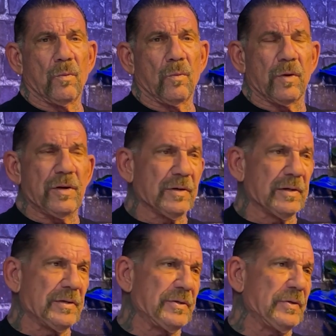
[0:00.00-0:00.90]
what are you
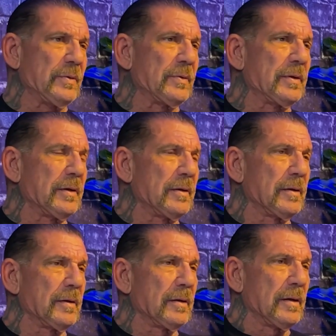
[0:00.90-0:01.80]
going to do?"
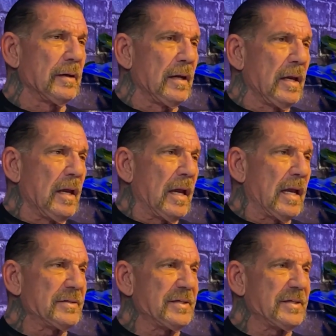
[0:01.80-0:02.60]
And